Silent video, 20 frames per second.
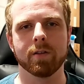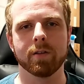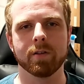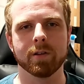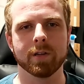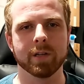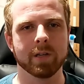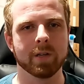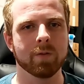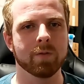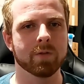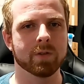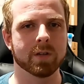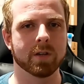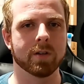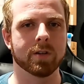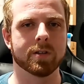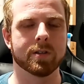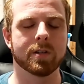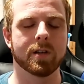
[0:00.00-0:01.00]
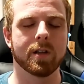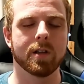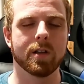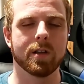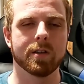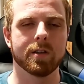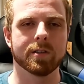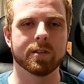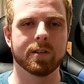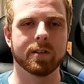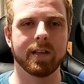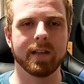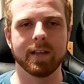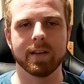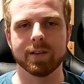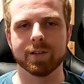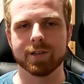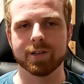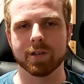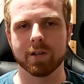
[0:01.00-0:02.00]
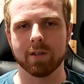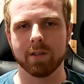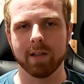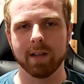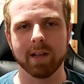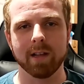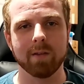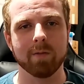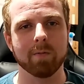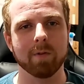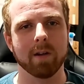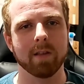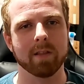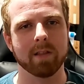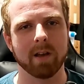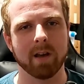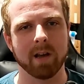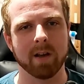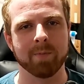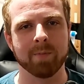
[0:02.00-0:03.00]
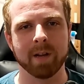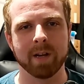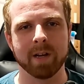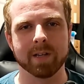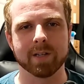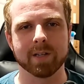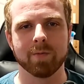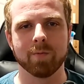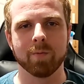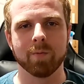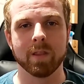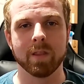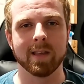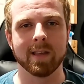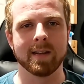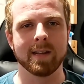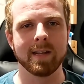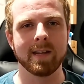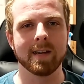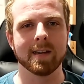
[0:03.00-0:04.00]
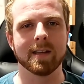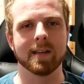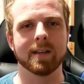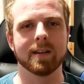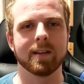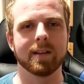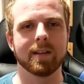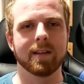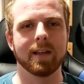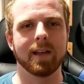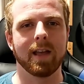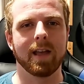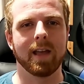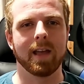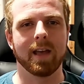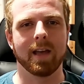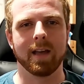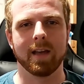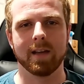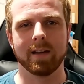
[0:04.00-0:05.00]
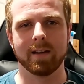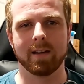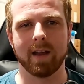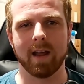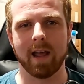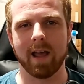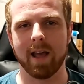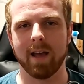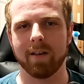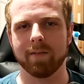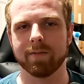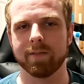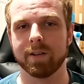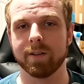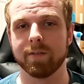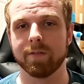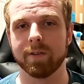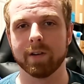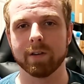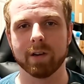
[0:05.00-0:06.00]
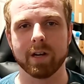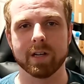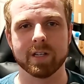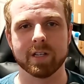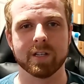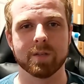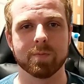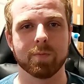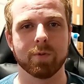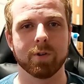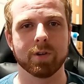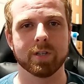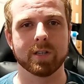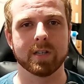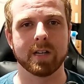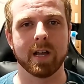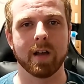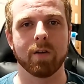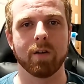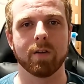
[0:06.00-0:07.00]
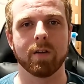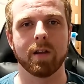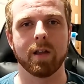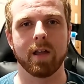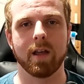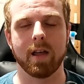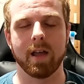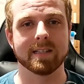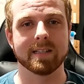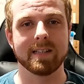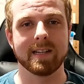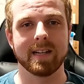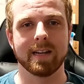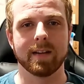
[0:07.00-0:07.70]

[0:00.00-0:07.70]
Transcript: other users so they can just click and run the automation when they need it and have configurations pushed out as